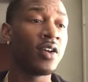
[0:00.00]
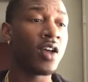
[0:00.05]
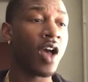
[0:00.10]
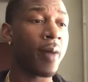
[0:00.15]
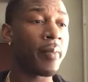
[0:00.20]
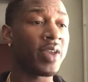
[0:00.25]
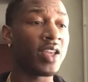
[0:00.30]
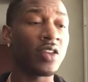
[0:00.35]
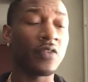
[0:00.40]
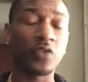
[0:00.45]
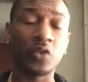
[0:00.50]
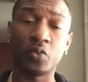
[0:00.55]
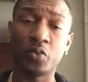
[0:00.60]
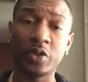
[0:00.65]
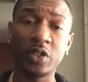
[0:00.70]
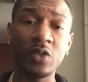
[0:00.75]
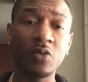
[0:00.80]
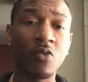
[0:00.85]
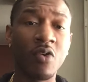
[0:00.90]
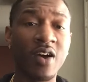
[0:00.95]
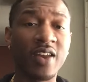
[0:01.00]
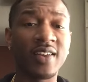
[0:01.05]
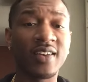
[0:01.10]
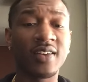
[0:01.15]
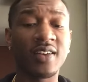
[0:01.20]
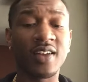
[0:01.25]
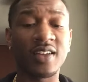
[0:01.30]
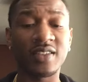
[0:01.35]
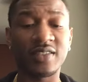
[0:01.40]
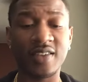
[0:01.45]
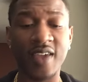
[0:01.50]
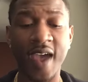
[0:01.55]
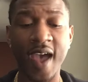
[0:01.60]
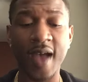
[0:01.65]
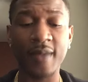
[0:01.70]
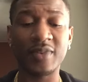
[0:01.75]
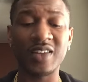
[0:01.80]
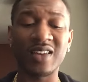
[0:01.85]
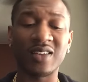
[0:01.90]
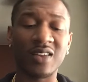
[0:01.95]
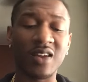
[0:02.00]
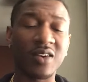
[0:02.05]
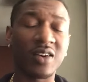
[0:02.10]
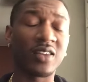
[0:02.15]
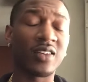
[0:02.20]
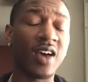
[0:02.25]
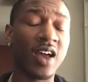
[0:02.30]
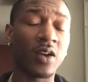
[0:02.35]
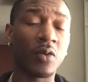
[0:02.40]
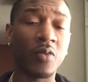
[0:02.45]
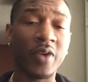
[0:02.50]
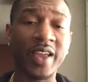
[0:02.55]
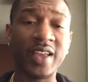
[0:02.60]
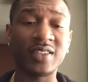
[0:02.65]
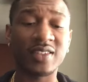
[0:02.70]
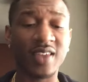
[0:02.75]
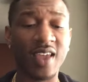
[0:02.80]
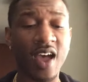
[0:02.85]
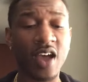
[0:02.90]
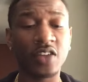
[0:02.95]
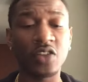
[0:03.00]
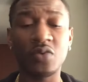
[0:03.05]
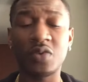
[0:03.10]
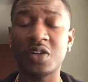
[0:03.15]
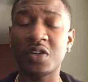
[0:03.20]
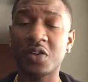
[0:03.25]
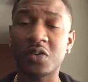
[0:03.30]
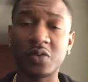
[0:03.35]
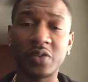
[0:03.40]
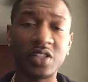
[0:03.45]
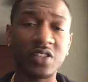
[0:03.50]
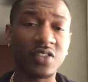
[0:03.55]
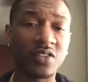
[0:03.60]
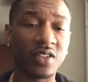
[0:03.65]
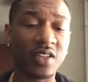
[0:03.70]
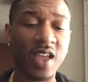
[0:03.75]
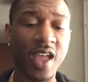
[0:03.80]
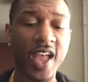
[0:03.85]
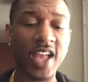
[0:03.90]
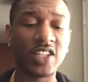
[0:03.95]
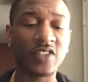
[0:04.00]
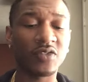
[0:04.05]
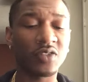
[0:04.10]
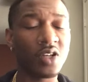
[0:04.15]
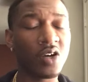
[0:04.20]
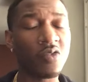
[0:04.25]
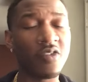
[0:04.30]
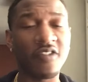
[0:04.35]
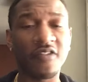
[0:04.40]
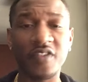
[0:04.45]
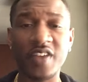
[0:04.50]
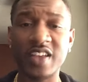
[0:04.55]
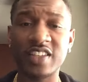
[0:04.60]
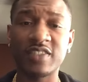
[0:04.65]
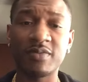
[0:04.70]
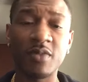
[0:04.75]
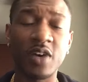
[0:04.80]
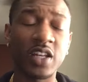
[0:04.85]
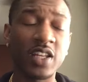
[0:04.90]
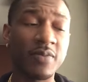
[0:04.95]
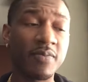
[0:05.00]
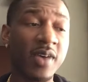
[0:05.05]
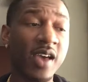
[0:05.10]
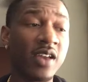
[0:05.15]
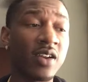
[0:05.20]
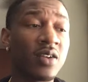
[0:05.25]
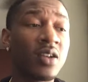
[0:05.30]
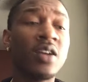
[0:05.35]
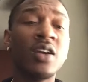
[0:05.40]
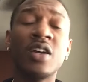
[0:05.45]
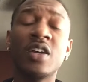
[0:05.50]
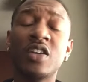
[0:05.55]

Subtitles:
if you really want to adapt and learn a lot of ways to how you can increase your cash flow, invest money better,